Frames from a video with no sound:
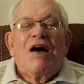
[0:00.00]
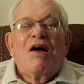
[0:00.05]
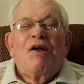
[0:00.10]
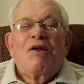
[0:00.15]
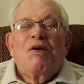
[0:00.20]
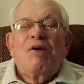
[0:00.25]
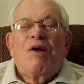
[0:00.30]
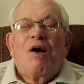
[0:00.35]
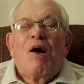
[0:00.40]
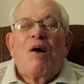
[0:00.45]
out
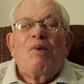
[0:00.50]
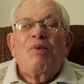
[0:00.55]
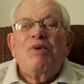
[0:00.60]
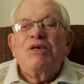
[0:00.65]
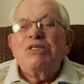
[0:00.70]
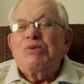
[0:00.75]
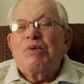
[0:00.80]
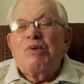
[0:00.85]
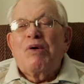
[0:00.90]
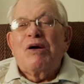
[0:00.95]
it
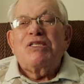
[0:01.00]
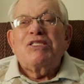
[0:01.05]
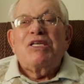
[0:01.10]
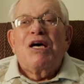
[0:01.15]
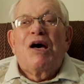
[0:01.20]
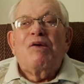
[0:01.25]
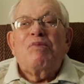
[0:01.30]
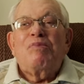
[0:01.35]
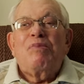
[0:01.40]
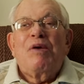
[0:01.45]
always works
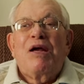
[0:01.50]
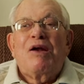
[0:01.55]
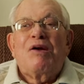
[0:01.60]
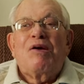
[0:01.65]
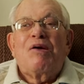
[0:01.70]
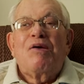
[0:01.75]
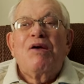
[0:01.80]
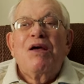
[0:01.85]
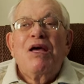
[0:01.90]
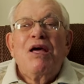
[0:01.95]
out
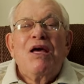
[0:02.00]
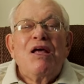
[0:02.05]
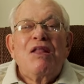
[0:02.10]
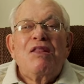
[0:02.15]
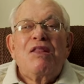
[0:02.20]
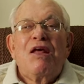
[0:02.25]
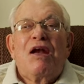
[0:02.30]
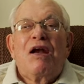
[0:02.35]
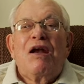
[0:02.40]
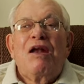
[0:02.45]
better
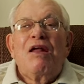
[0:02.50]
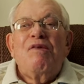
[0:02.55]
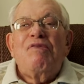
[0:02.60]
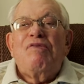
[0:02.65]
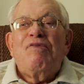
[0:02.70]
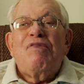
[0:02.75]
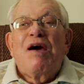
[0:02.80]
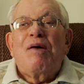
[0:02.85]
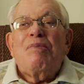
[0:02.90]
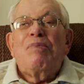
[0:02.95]
than any
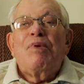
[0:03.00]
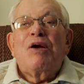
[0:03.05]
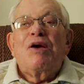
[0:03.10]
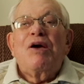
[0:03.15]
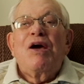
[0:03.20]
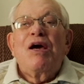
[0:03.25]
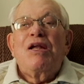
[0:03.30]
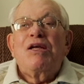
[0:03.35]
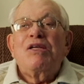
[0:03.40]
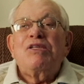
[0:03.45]

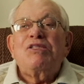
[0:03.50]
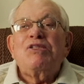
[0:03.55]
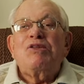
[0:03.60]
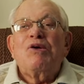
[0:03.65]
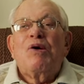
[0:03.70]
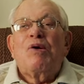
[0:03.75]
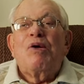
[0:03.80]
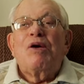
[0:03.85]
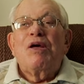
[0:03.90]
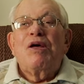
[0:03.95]
fabricated
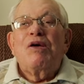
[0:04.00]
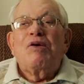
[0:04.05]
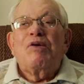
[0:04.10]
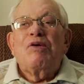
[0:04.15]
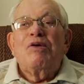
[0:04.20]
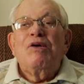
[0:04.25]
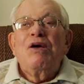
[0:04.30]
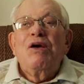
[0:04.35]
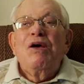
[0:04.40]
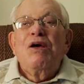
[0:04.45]
story
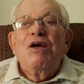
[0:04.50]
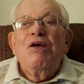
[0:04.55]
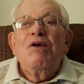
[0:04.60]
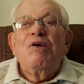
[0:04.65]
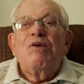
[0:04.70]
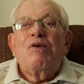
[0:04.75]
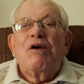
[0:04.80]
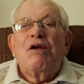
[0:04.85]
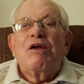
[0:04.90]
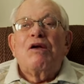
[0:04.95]
you,
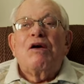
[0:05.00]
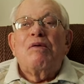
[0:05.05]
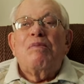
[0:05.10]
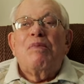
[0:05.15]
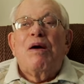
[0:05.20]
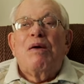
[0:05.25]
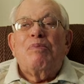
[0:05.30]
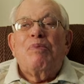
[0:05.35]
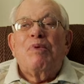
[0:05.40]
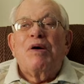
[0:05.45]
you can come
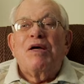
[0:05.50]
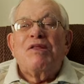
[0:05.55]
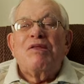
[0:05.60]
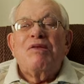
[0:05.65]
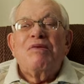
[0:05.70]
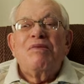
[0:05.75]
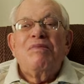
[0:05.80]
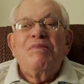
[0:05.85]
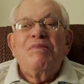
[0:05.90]
up with.